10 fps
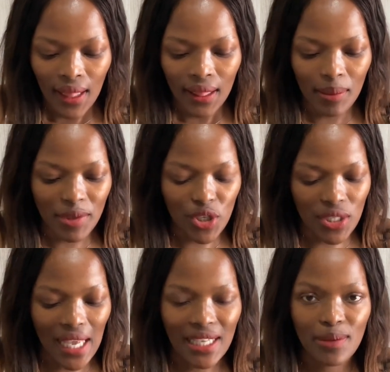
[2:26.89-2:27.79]
let me just
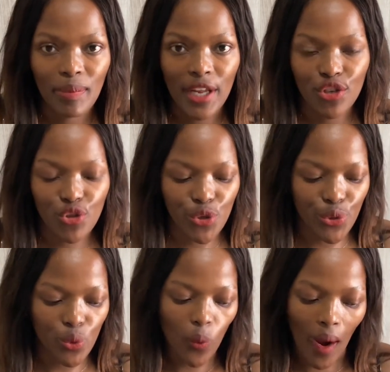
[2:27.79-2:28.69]
explain to
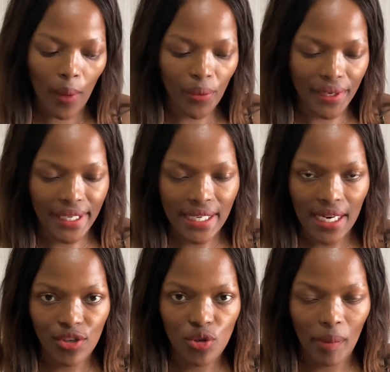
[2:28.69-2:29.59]
you why we
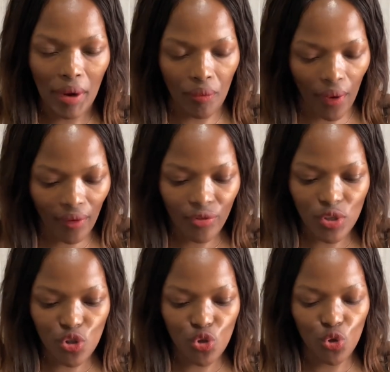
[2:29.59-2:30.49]
needed to make
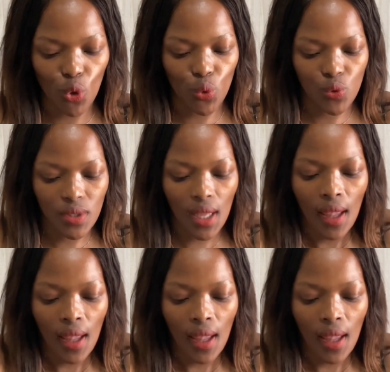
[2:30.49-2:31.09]
reference to those